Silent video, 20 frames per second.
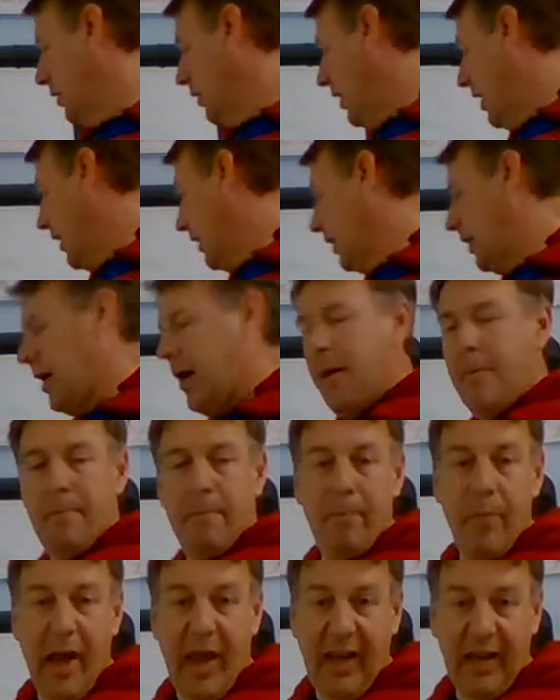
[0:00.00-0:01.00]
Like
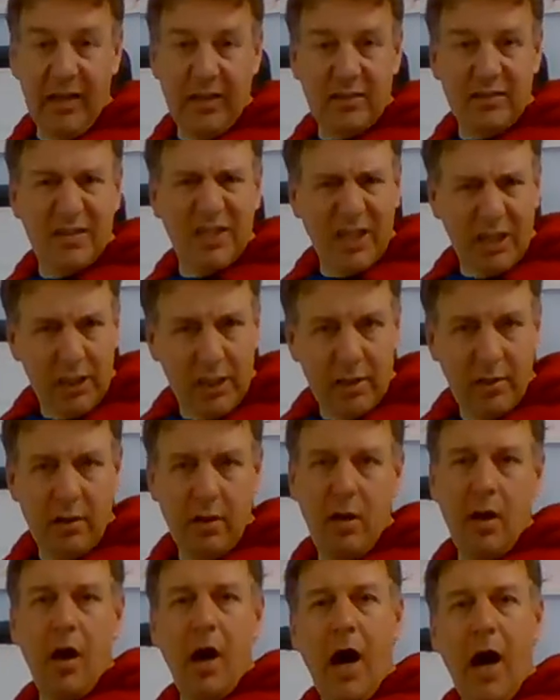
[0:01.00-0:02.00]
baked.
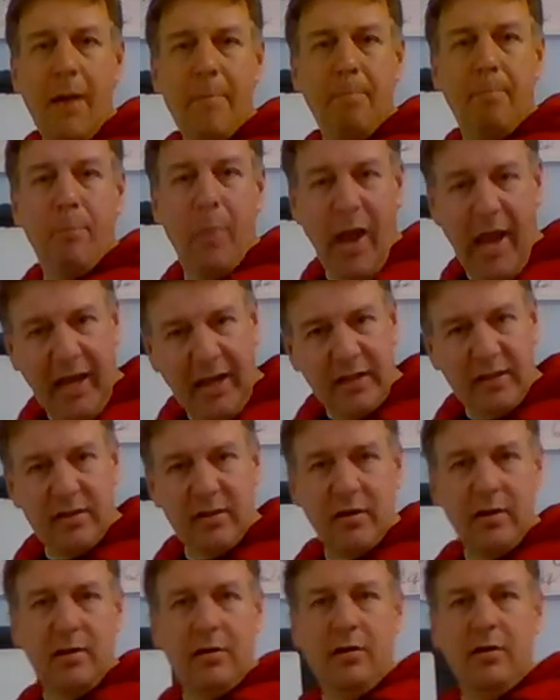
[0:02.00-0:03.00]
I
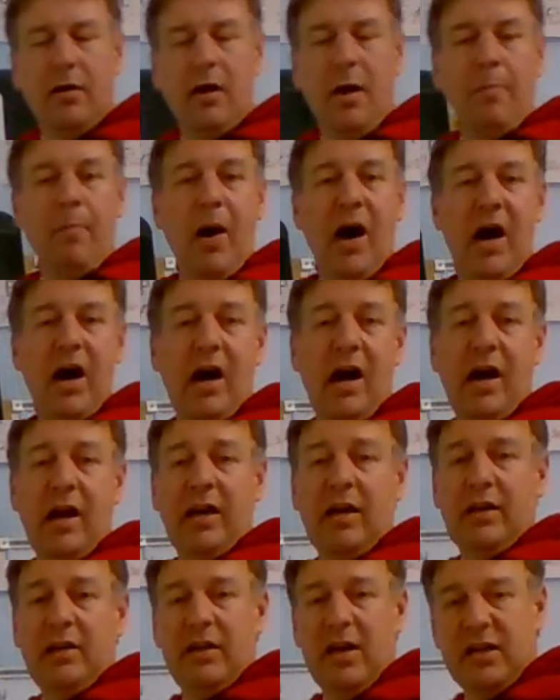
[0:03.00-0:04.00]
baked a
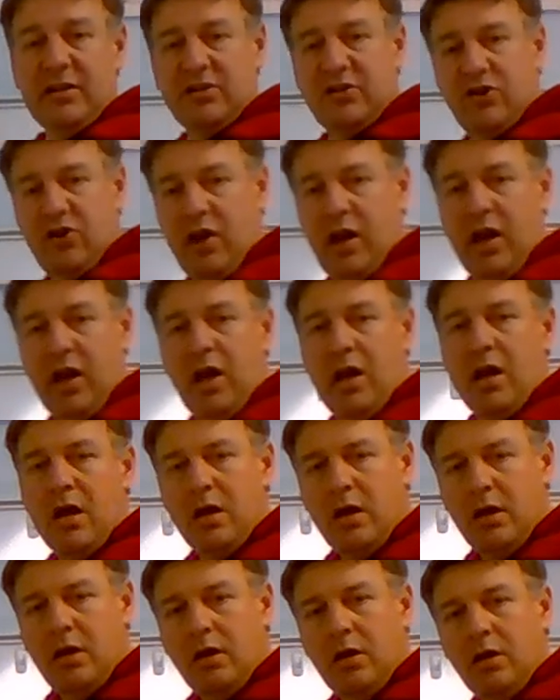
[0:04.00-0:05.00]
pie yesterday.
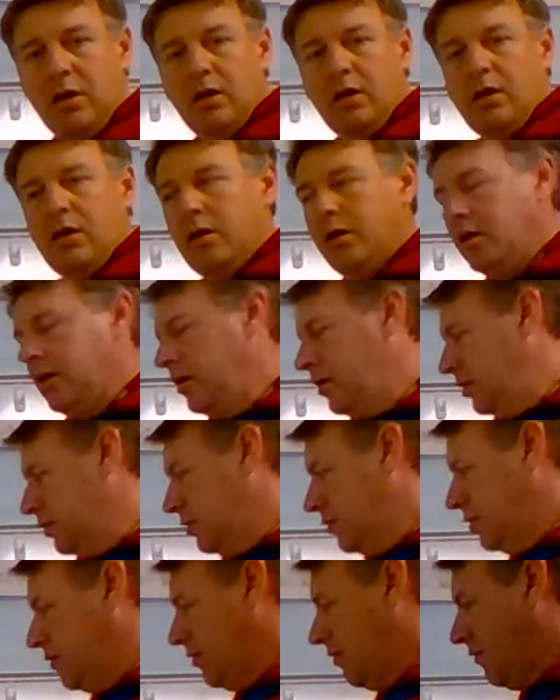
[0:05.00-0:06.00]

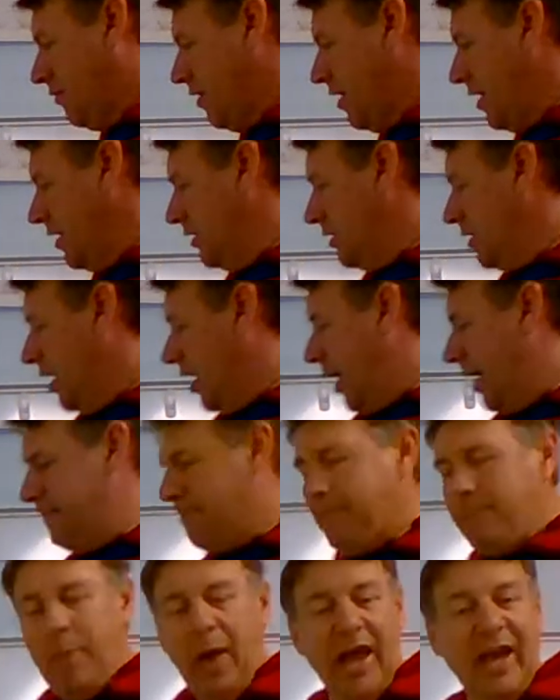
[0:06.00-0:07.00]
All right? I
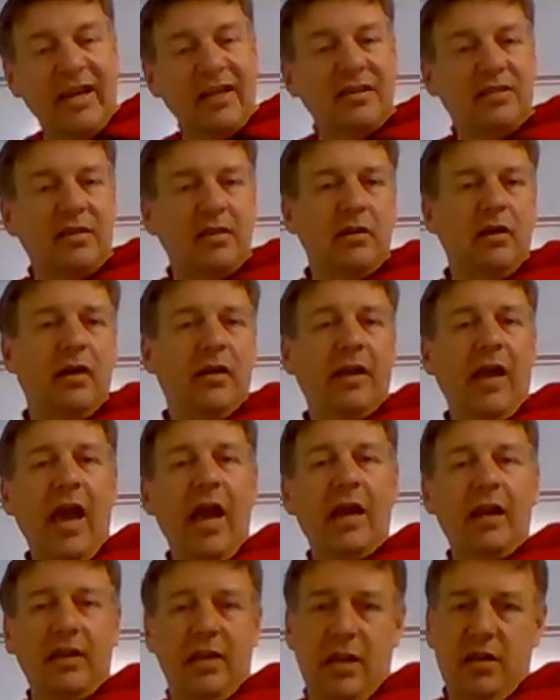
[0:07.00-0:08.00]
baked a
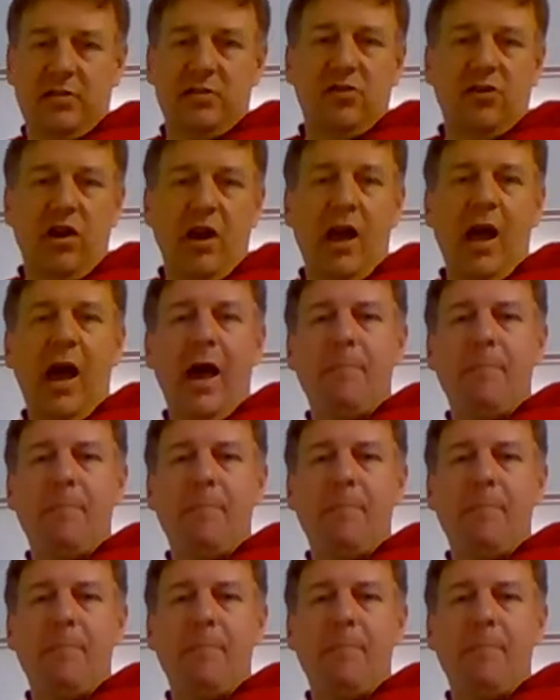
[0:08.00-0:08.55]
cake yesterday.